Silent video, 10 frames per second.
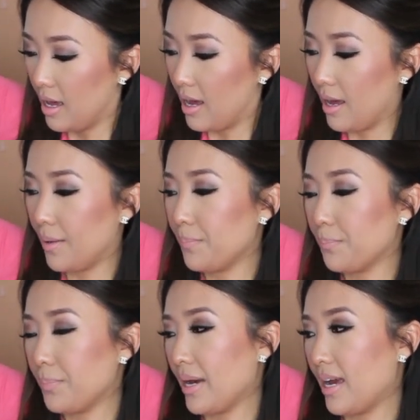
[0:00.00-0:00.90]

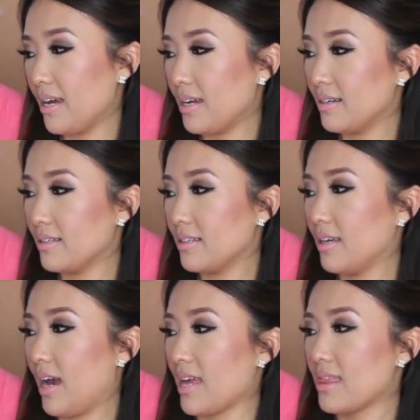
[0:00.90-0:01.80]
Um, but
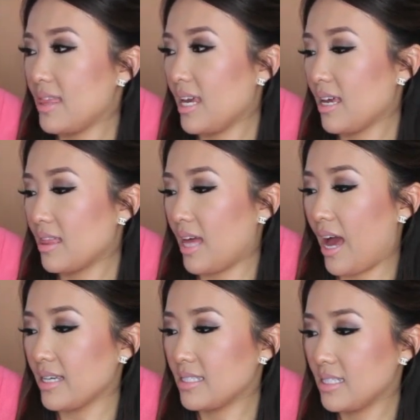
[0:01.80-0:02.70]
I think that
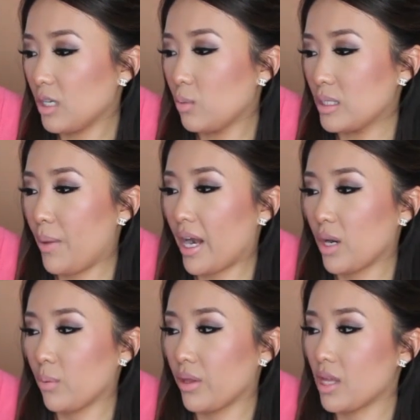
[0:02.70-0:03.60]
I still was
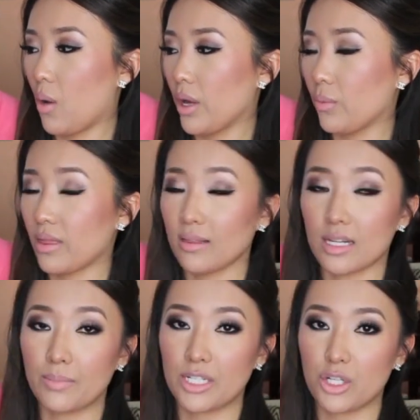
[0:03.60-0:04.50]
better with going with a
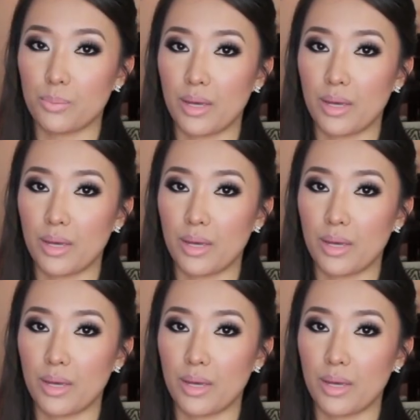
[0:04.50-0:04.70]
little bit too